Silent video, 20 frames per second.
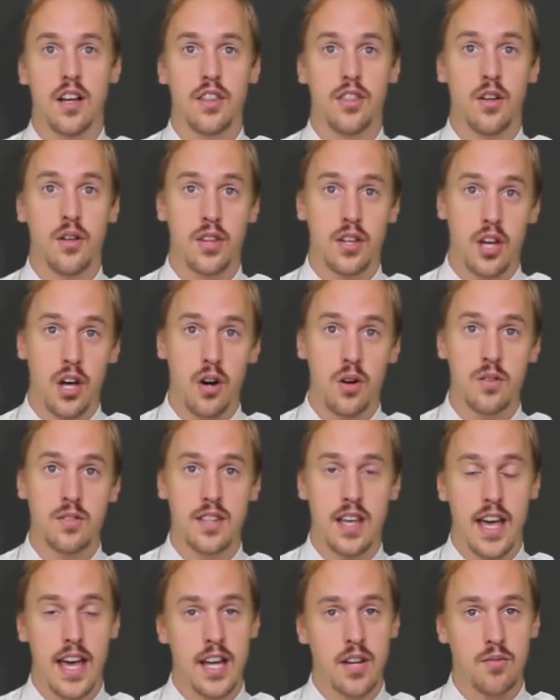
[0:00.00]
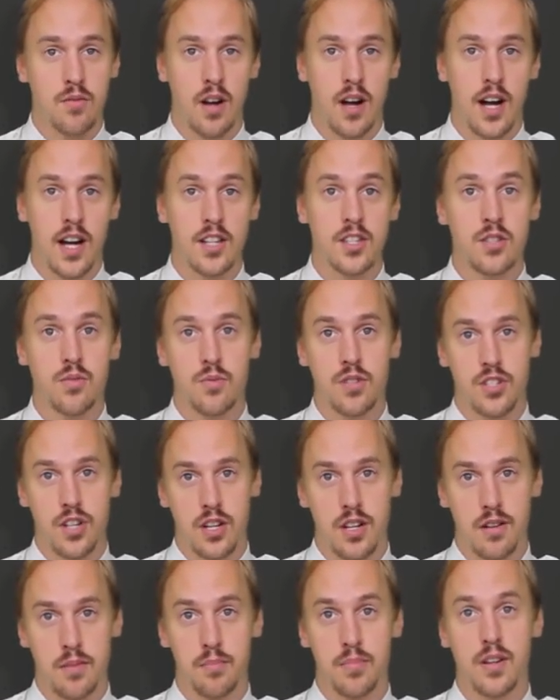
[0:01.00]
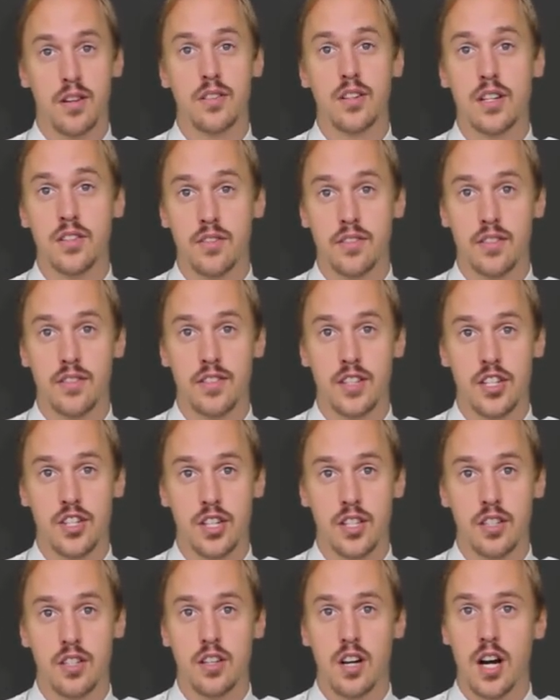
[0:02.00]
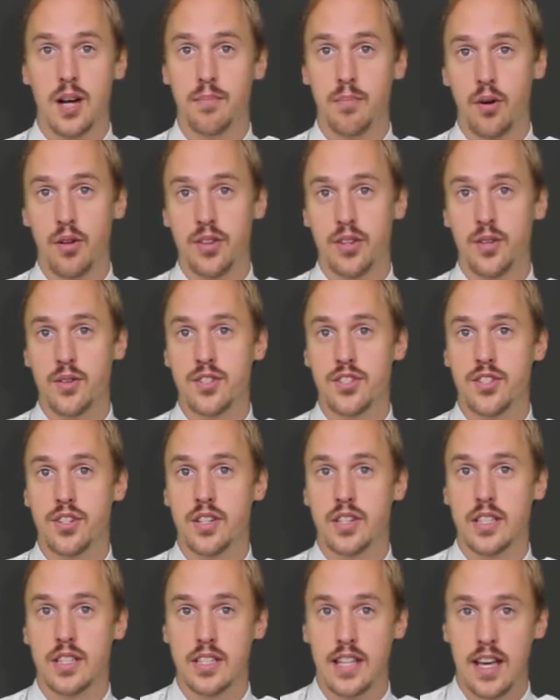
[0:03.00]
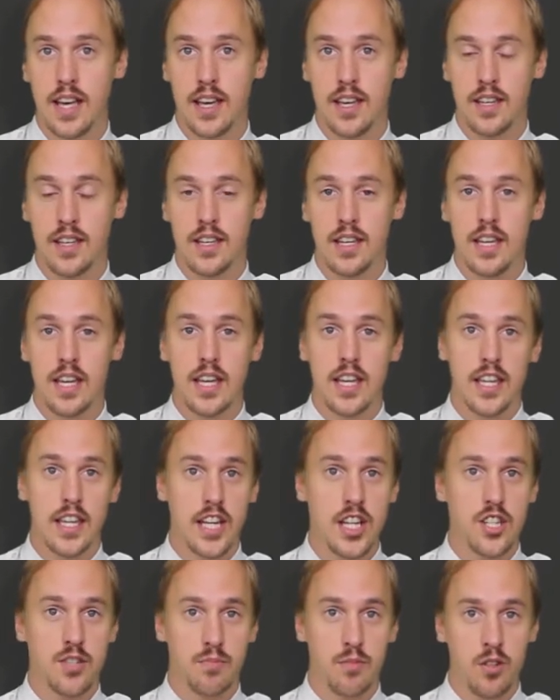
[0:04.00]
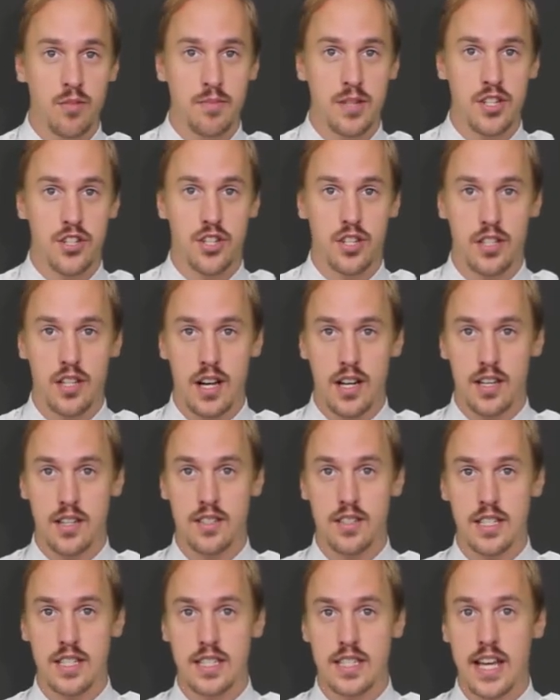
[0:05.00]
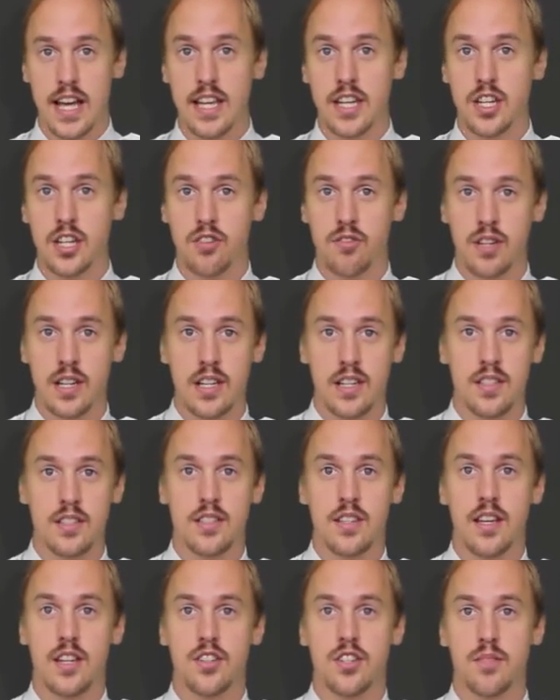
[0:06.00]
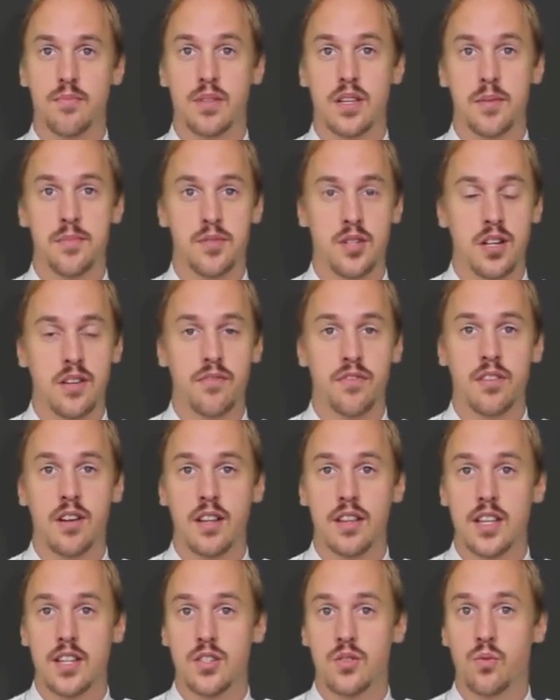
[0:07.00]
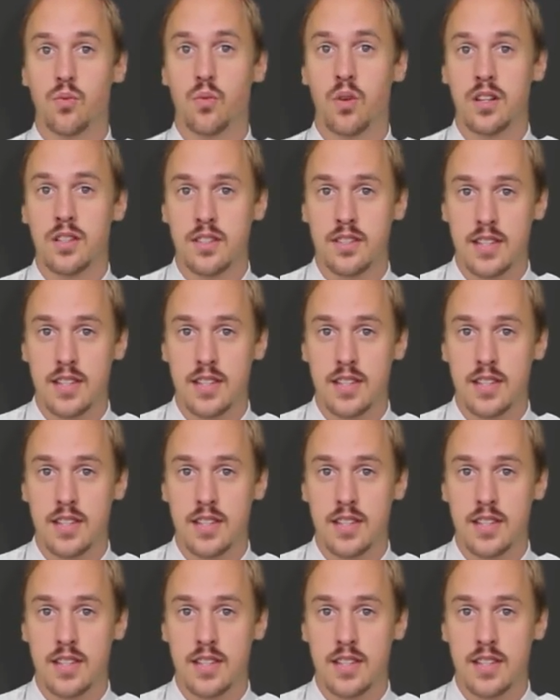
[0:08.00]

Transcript: Though the cones and rods, which are peripheral vision, are both used during the day, each movement should not exceed 10 degrees and should be observed for at least one